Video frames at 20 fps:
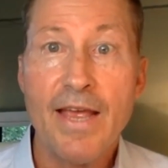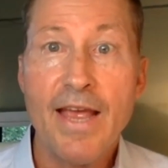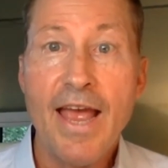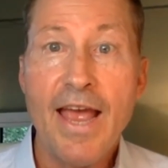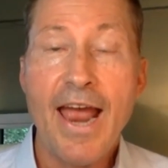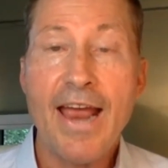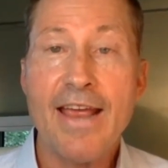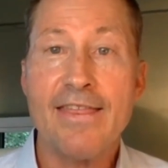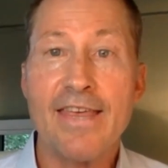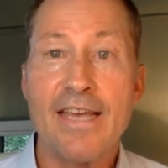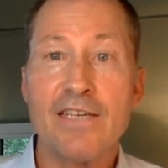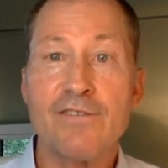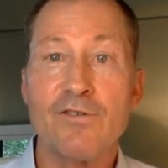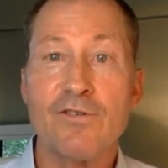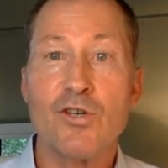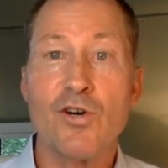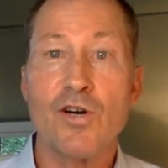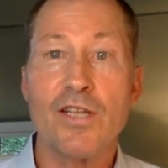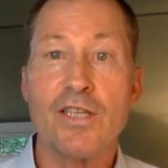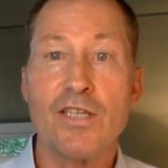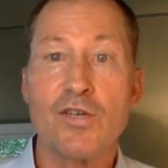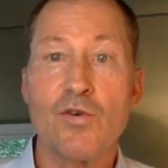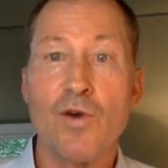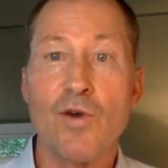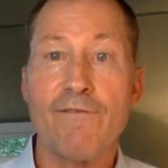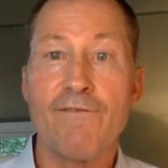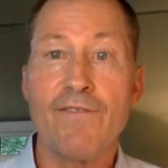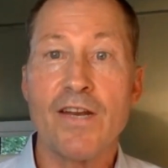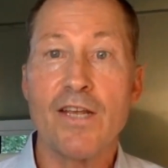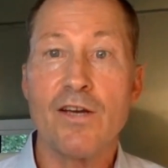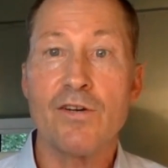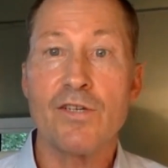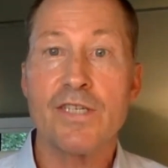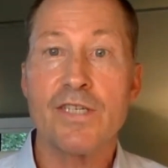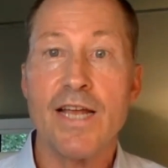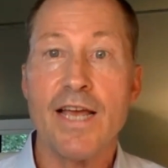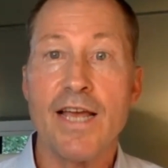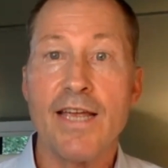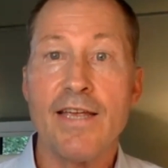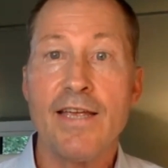Hey, thanks for joining this quick video
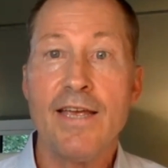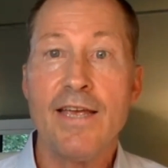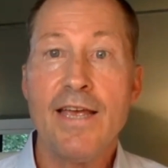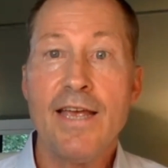today.